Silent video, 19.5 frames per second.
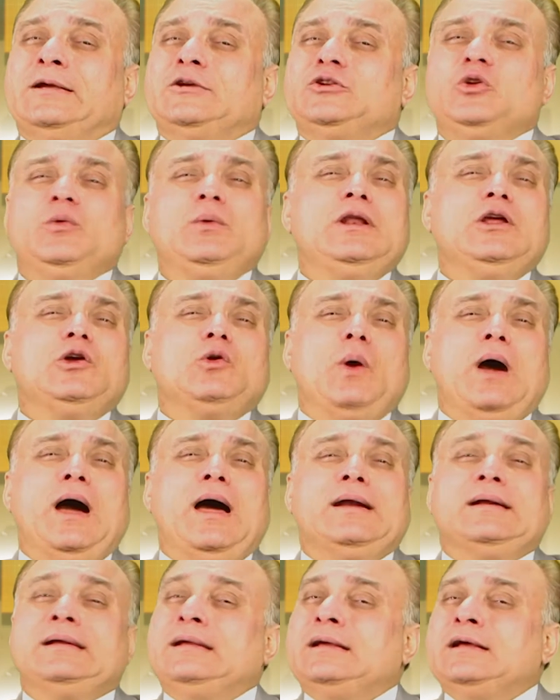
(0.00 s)
You will
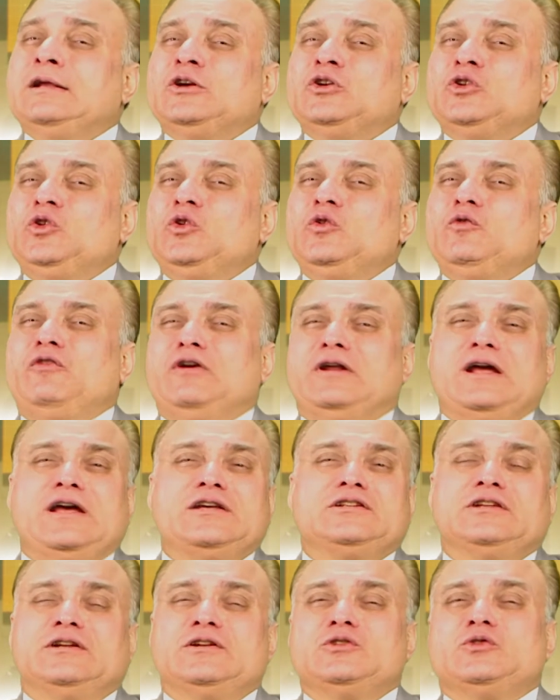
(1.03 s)
acquire new
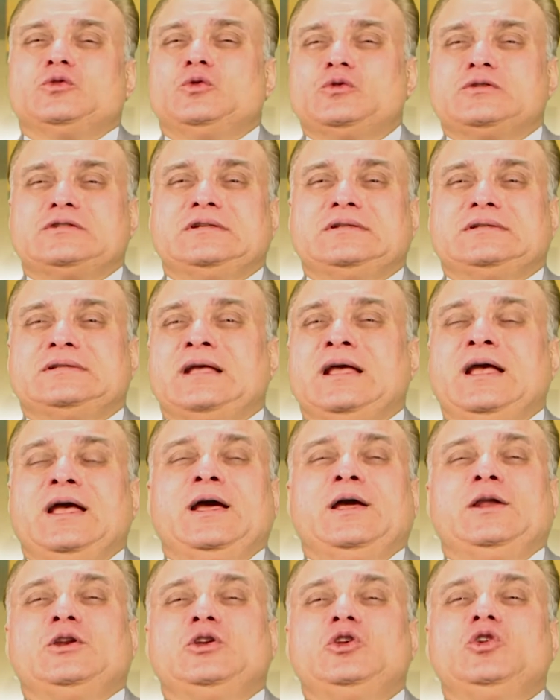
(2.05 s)
financial resources,
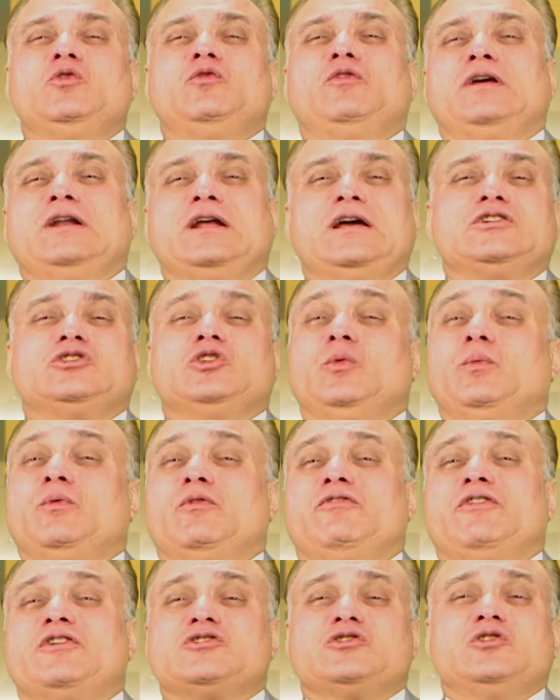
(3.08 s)
new financial
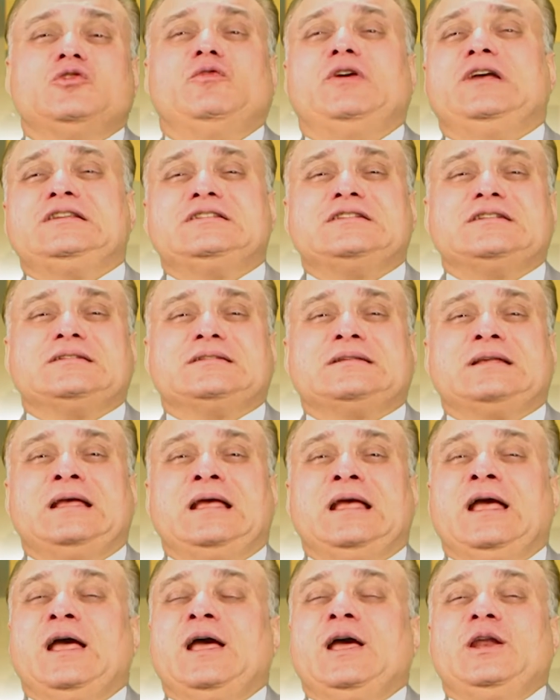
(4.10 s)
professional ventures,
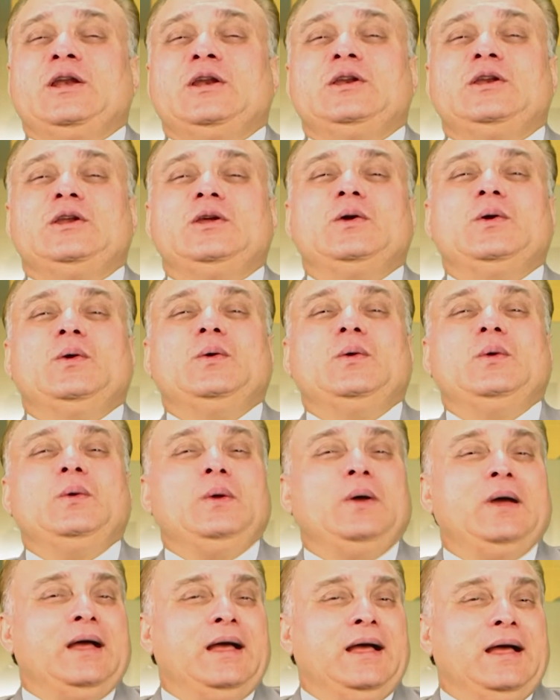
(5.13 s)

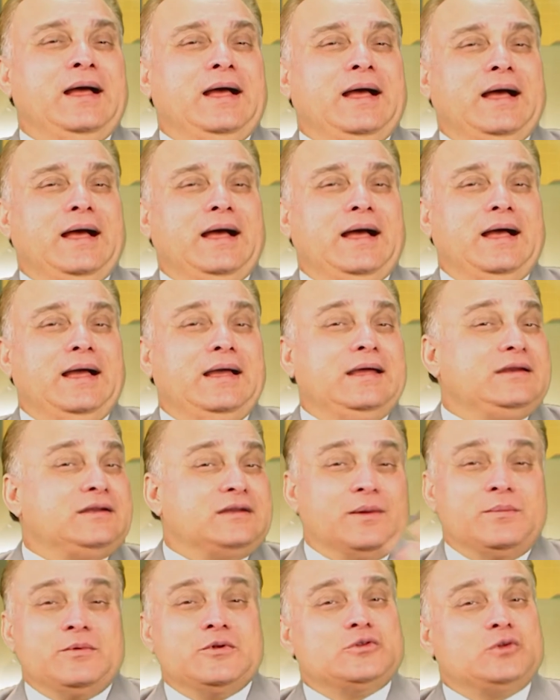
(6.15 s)
new
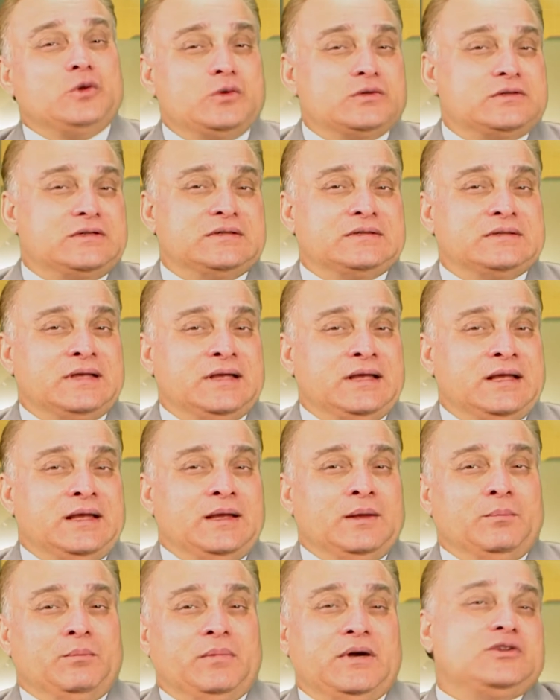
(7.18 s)
income resources,
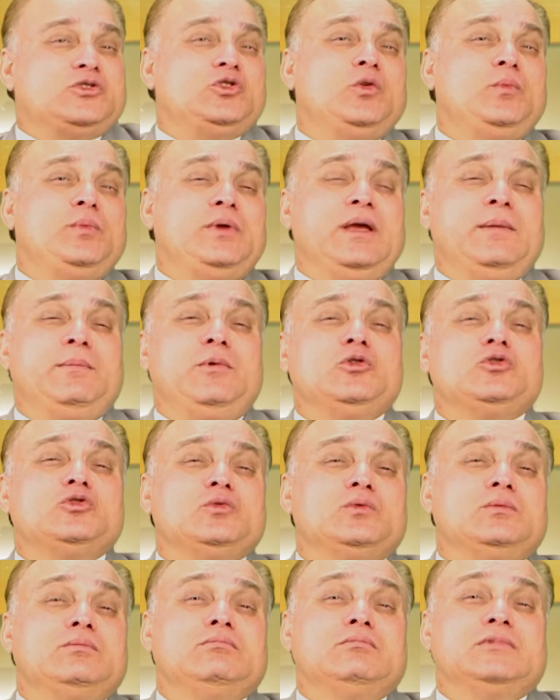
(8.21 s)
but you'll be able
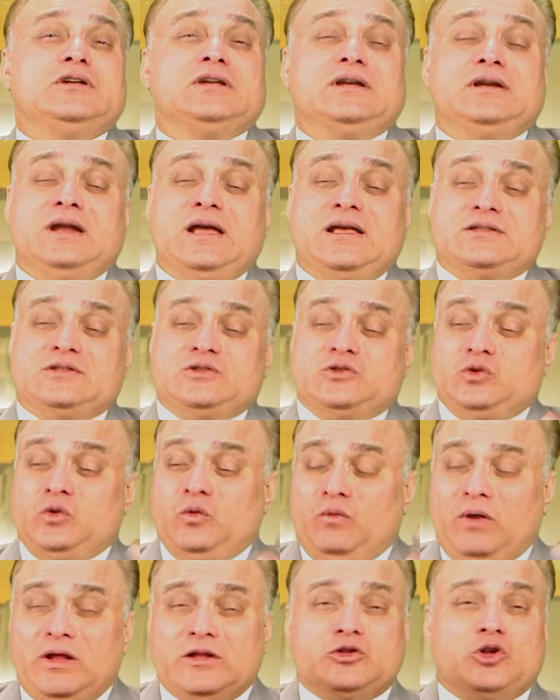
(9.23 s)
to materialize
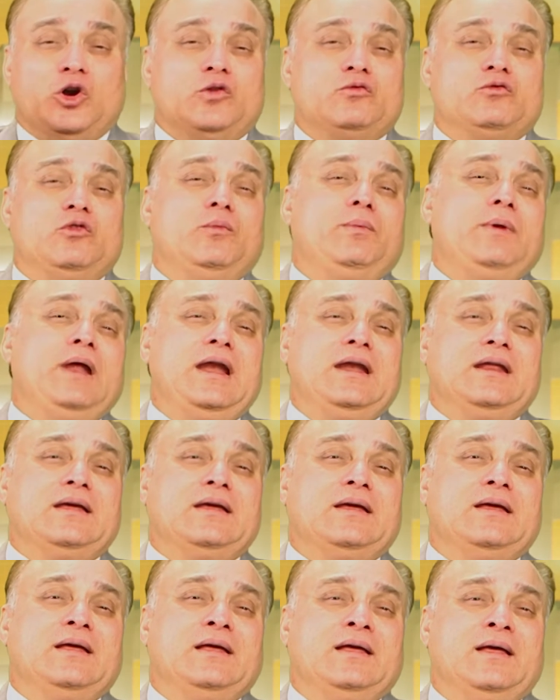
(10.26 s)
your well-thoughtful planning.
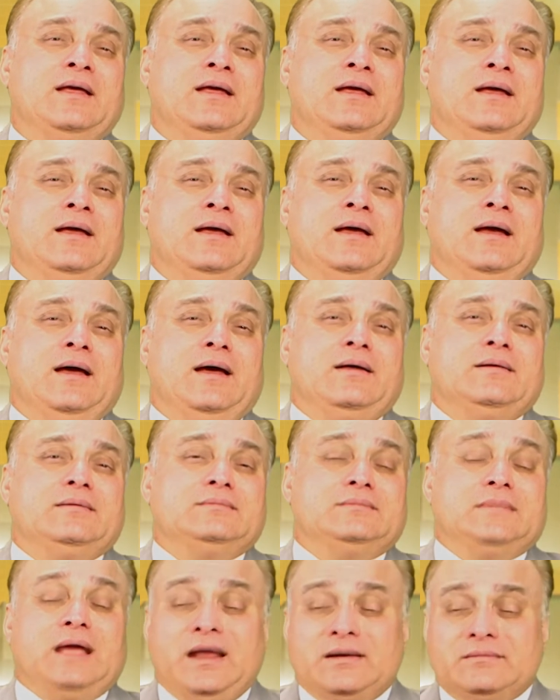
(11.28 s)

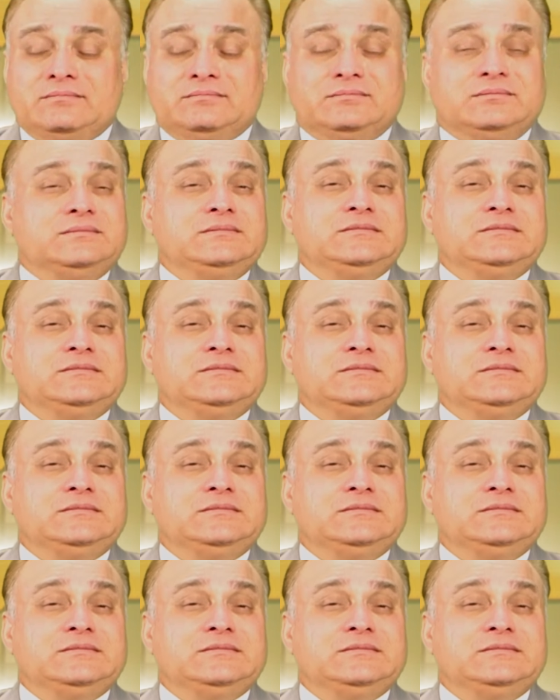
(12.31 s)
Then